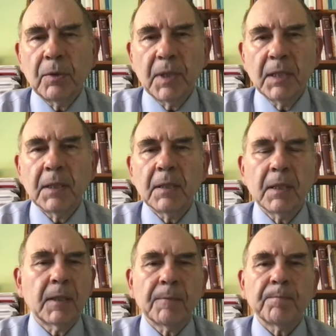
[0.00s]
read it
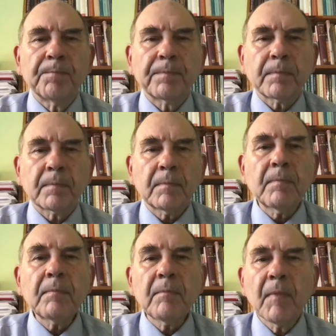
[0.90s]
here,
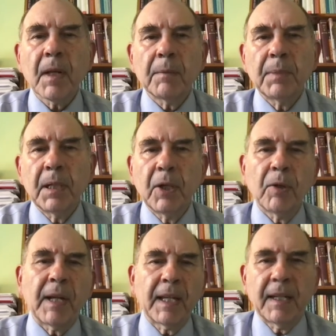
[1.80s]
now uh,
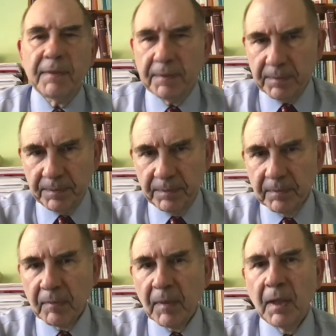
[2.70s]
below I have
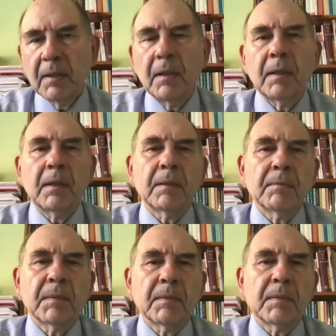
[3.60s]
uh,
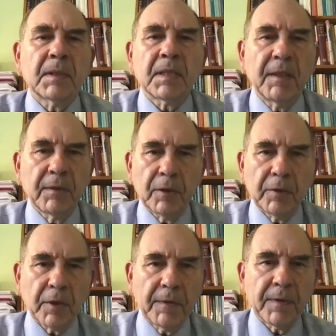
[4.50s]
several
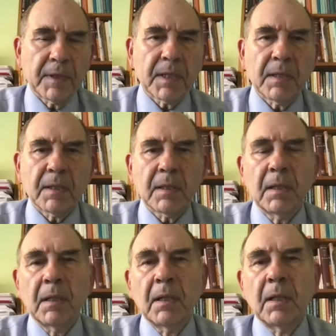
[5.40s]
references.
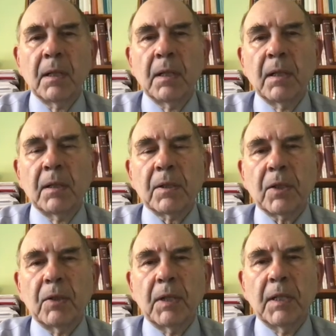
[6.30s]

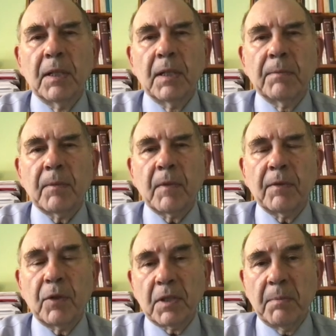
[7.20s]
So um, of
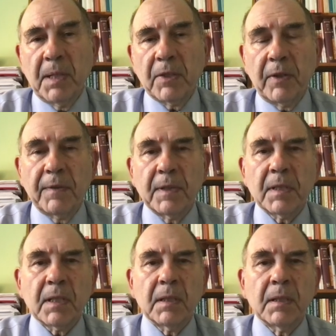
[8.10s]
course the best
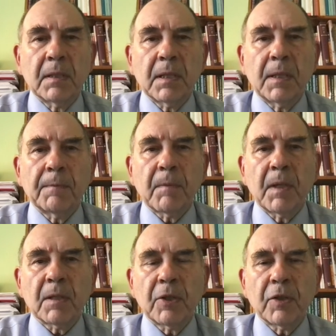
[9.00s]
reference is, uh,
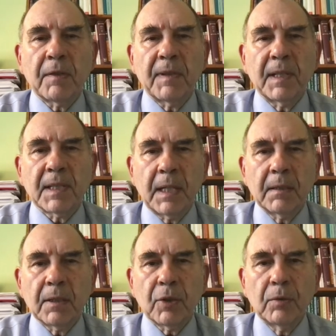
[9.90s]
is Christopher
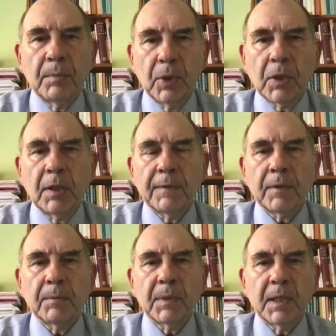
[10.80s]
Alexander's own book
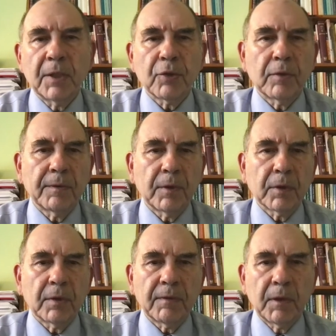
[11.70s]
from the Nature of
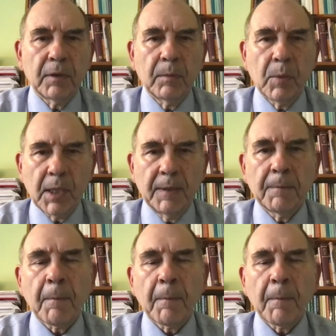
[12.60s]
Order volume 1